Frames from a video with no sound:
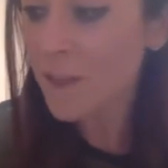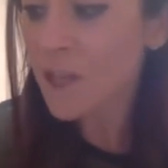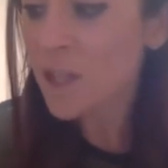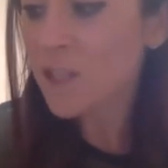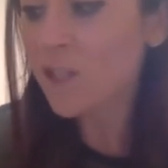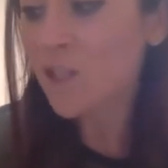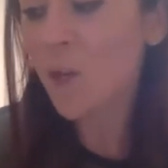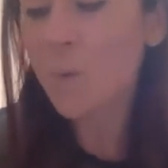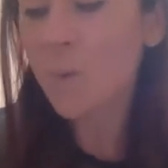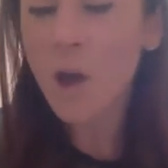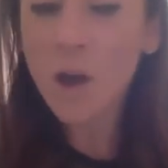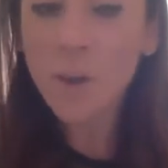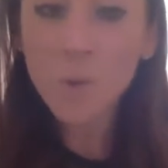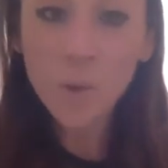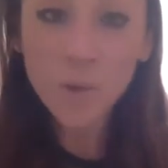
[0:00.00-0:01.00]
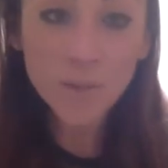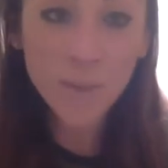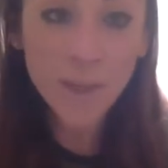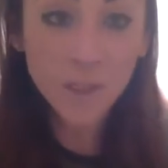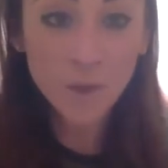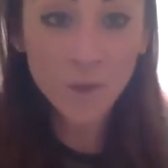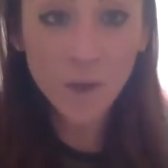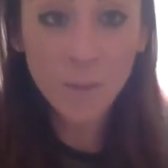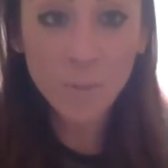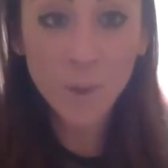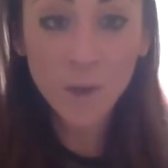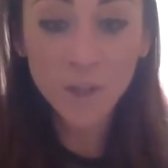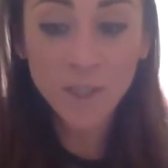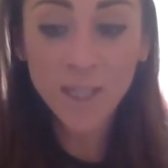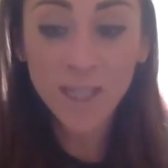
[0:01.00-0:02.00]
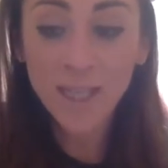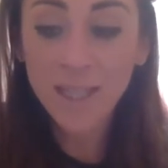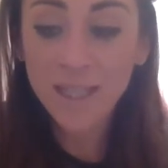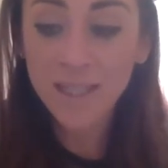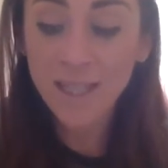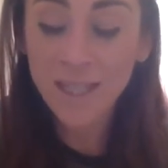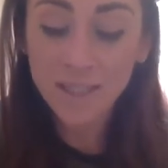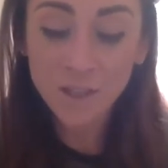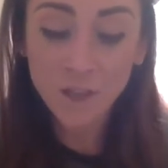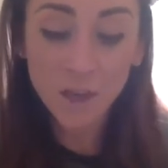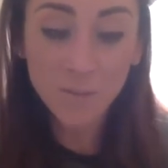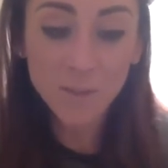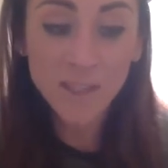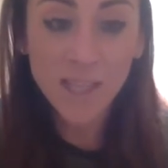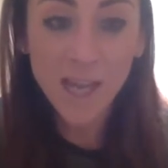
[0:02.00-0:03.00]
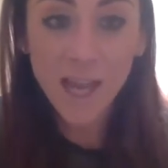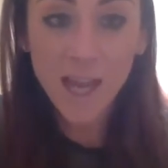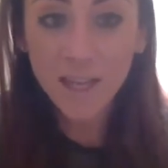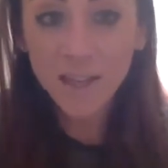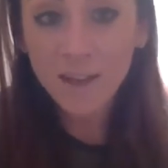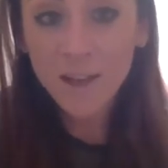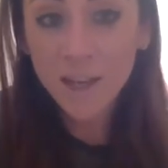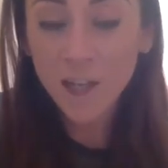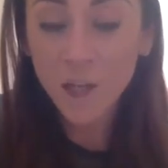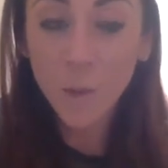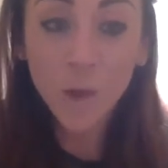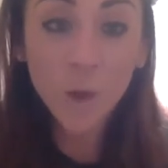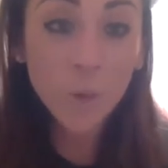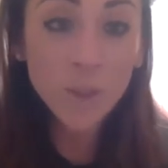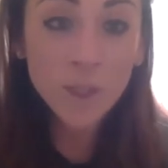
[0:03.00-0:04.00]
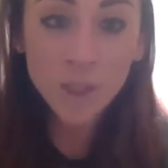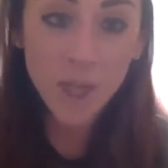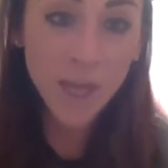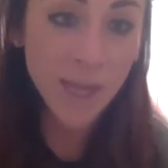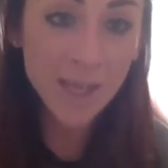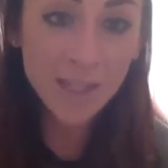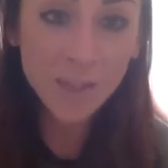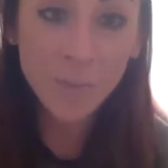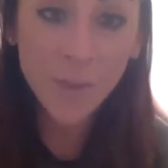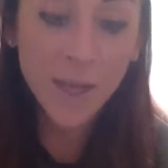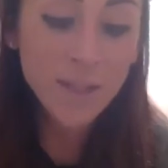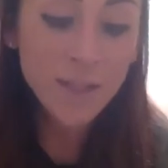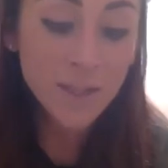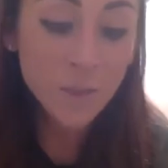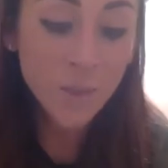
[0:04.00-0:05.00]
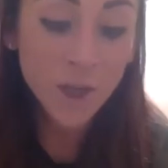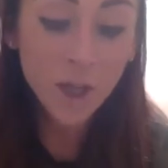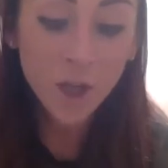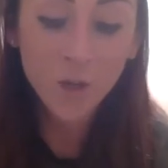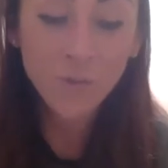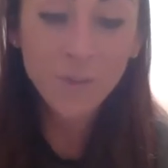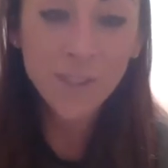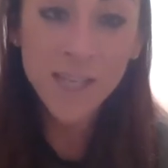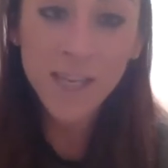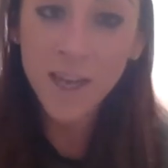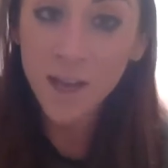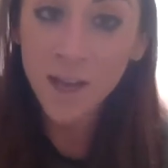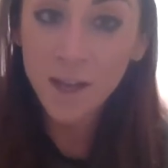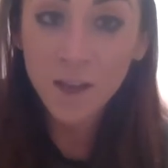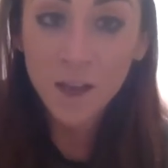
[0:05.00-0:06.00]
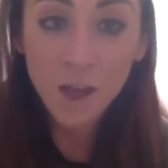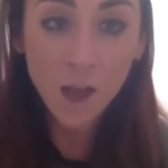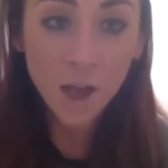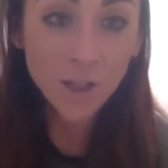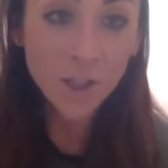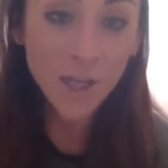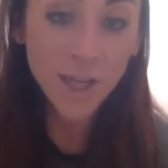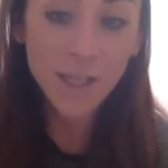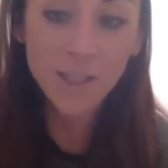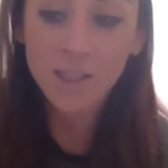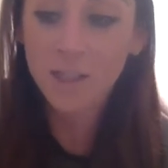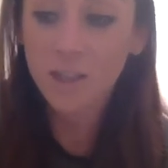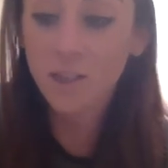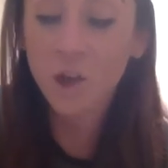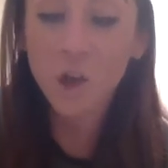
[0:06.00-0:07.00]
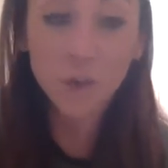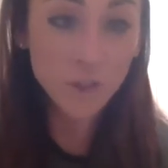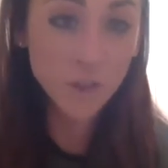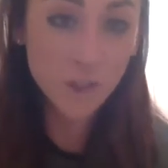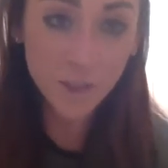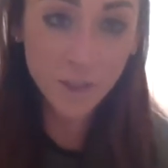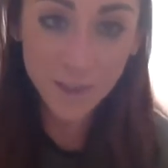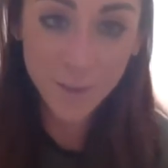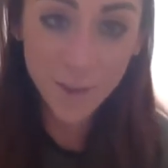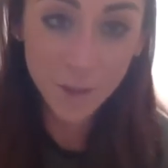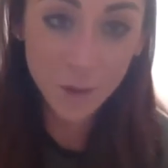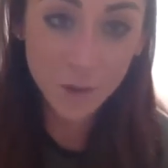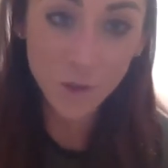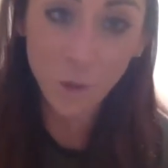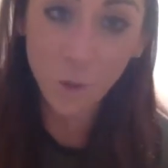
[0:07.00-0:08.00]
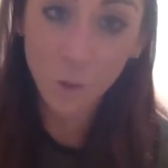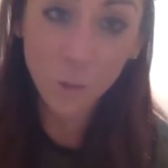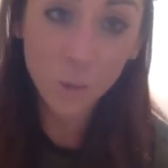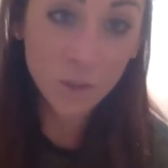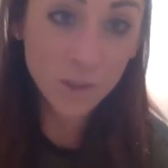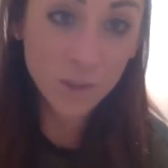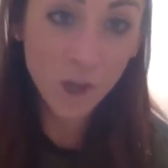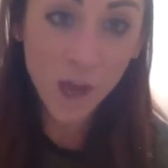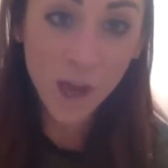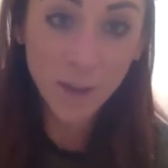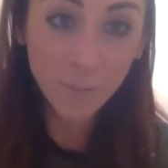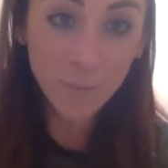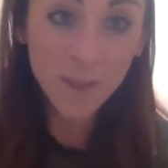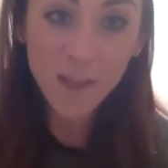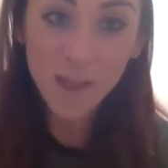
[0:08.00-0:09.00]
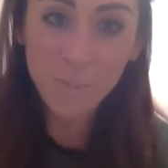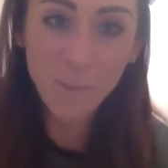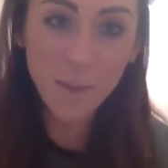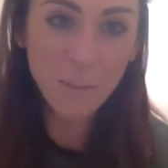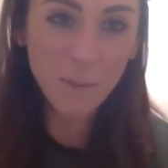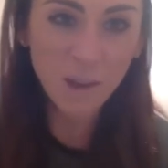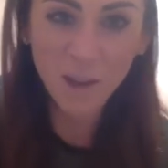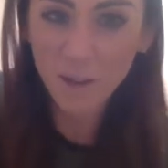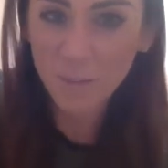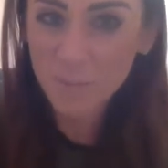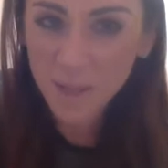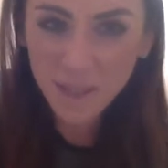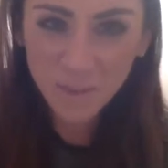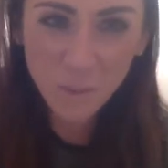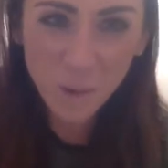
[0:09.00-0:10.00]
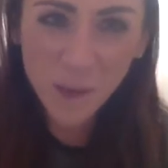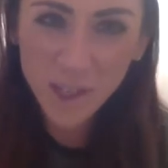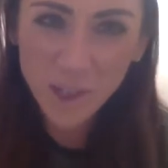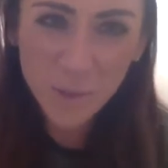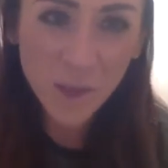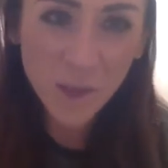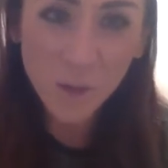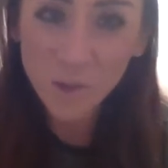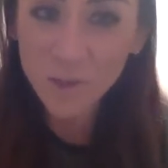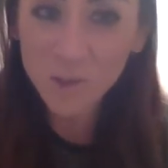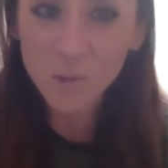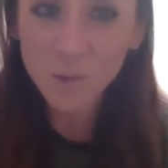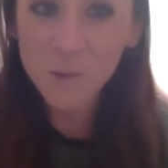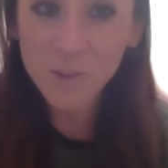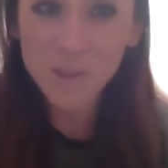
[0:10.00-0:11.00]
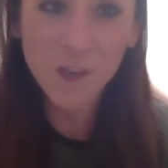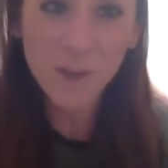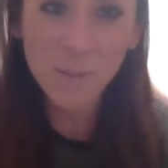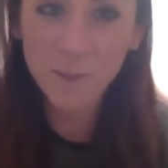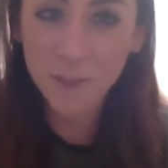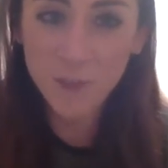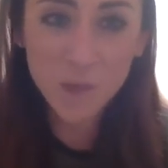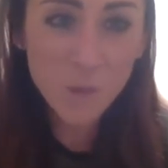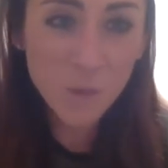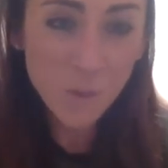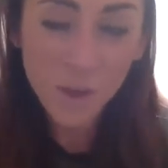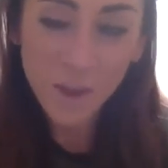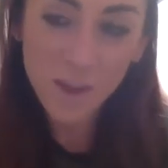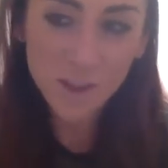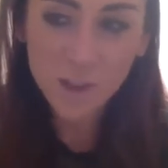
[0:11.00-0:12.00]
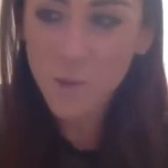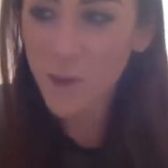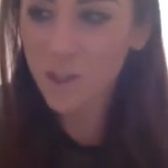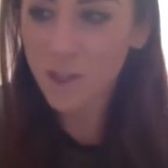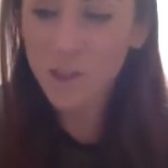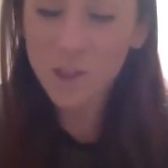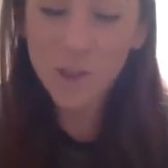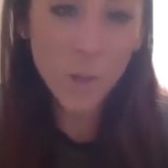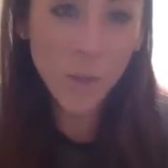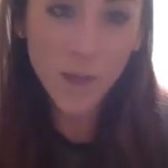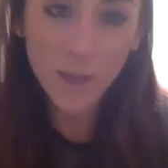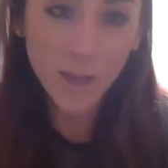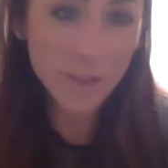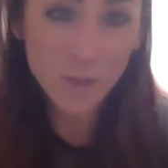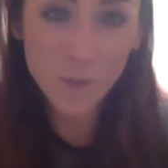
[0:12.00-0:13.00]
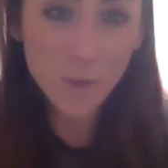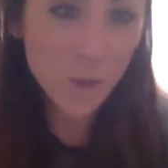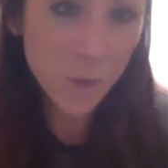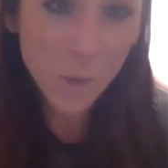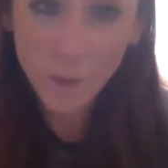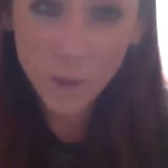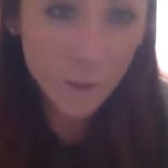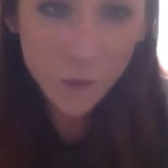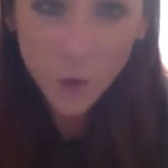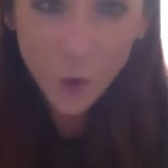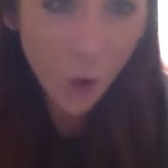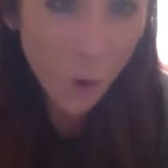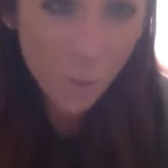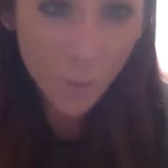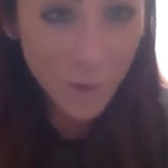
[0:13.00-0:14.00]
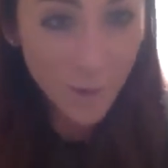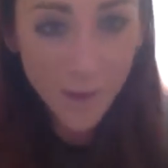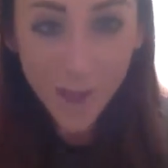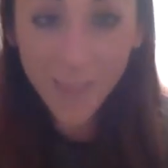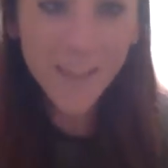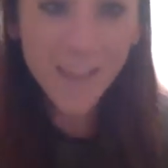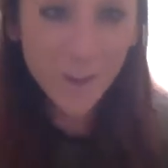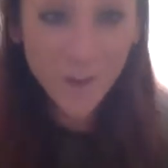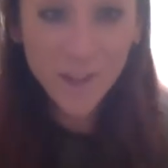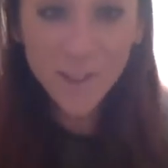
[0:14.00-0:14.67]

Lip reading: So I always make sure that I'm posting at least 6 times a day. You know, I always check into places when I go for dinner. I check into Costa, because I'm in Costa all the time. And people are like, Millie, why are you in Costa all the time? Like, do you actually do anything? Do you do your job? And that creates